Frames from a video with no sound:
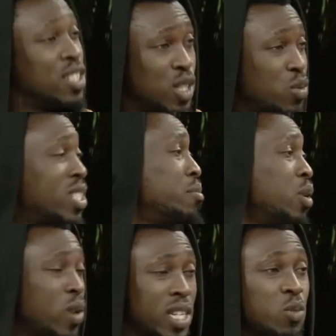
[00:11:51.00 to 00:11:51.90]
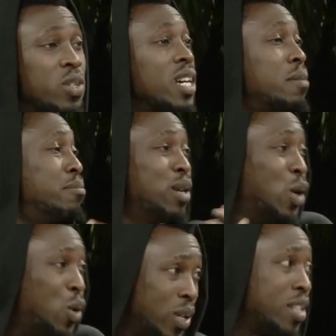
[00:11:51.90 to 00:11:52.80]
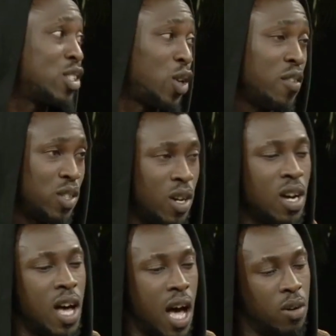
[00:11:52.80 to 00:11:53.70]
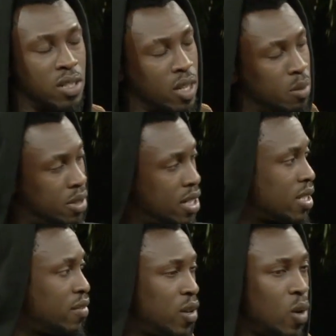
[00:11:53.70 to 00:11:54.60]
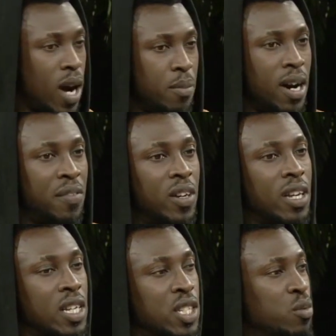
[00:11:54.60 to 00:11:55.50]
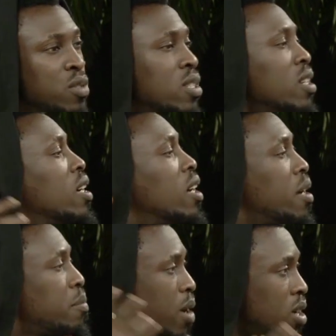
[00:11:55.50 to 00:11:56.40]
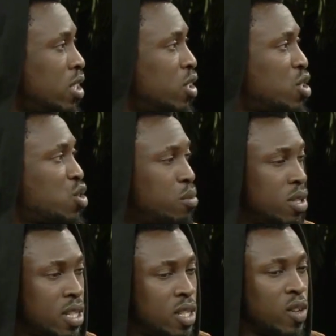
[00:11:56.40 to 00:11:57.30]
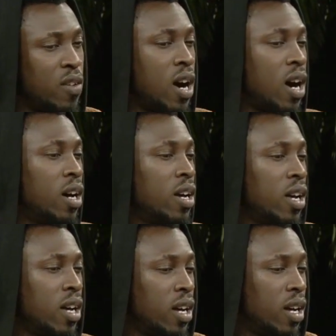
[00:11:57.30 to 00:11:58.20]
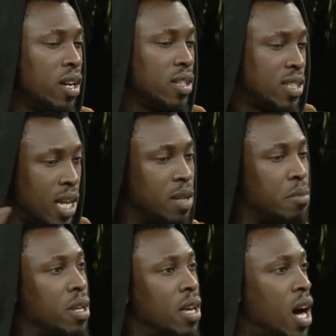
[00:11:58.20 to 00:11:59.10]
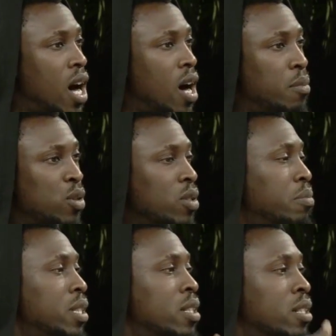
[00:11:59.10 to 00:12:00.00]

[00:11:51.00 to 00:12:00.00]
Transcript: She's wishing me well. She wish I'm blown and stuff. So I was accommodating for a while, but I felt like she was pounding on too much. Instead of her telling me how I'm gonna be